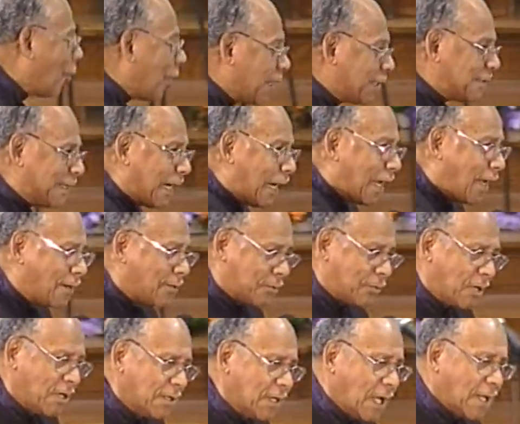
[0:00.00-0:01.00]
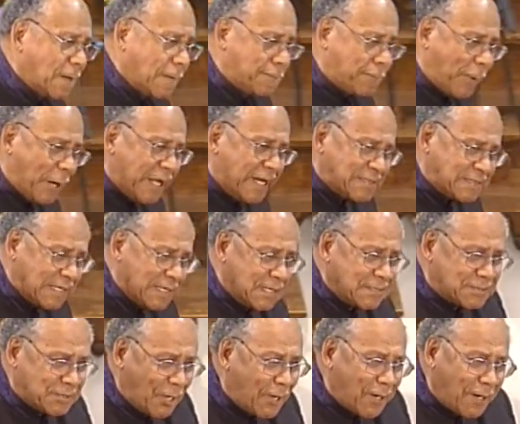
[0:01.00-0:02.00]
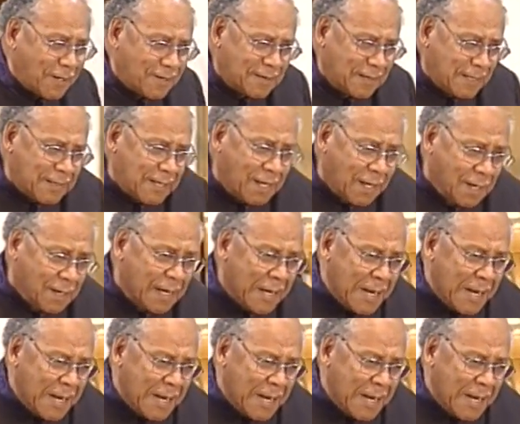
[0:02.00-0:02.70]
went down to another place and turned in.